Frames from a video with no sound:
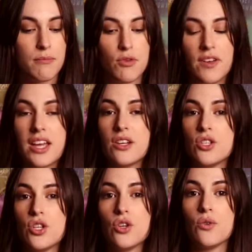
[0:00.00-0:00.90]
moving
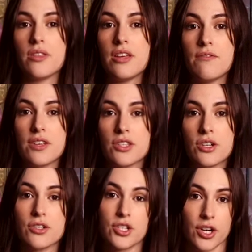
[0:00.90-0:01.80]
into the
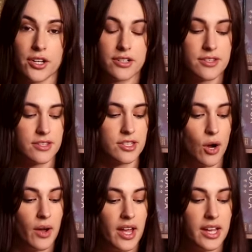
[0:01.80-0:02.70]
visitors' turns.
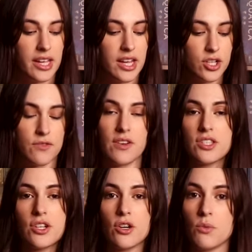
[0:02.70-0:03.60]
So each
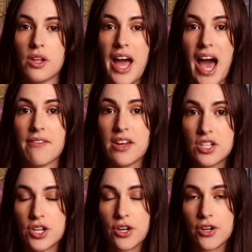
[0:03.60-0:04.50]
visitor will have a
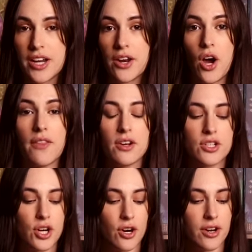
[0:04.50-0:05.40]
turn, and on their
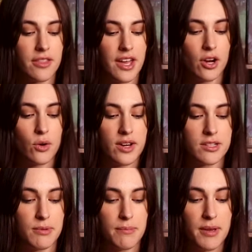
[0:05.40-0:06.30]
turn, they are going
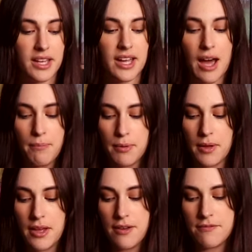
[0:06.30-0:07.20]
to be picking up
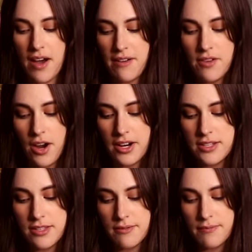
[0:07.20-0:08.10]
five
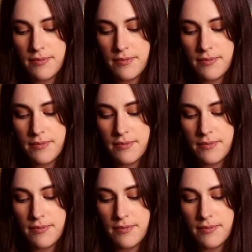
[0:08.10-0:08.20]
cards.